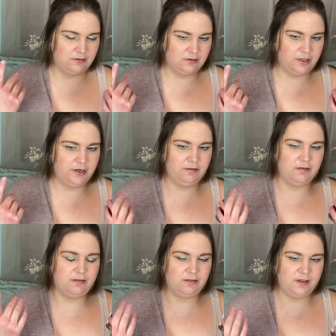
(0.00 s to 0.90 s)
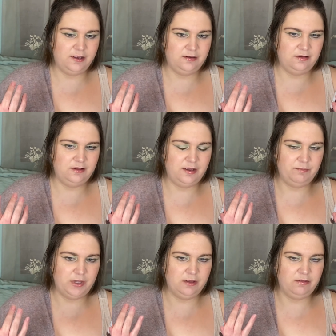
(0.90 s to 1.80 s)
it is a scent that
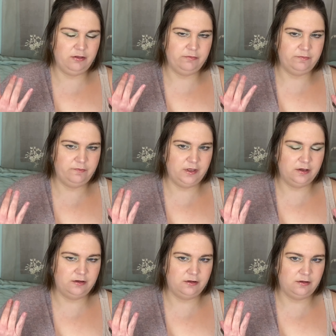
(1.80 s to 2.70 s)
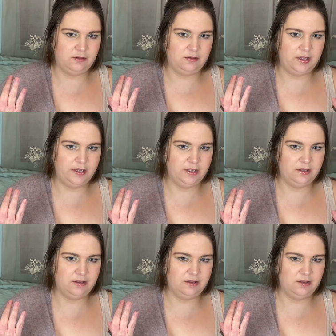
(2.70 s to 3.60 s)
makes you feel
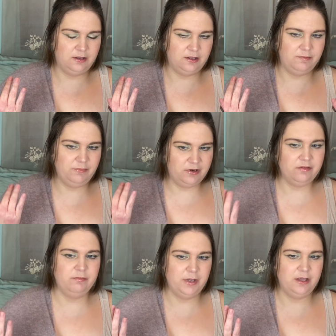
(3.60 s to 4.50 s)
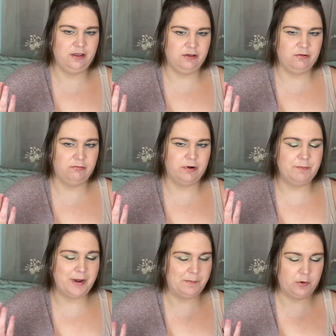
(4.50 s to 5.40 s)
like it does make you
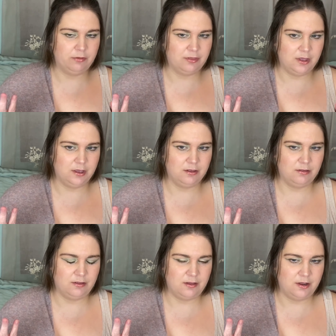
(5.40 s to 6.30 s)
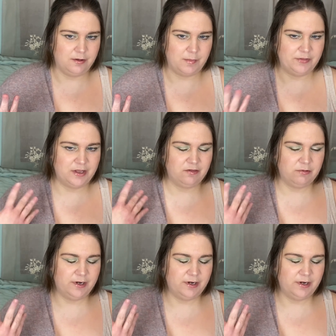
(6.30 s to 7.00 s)
remember things. Um, that's what I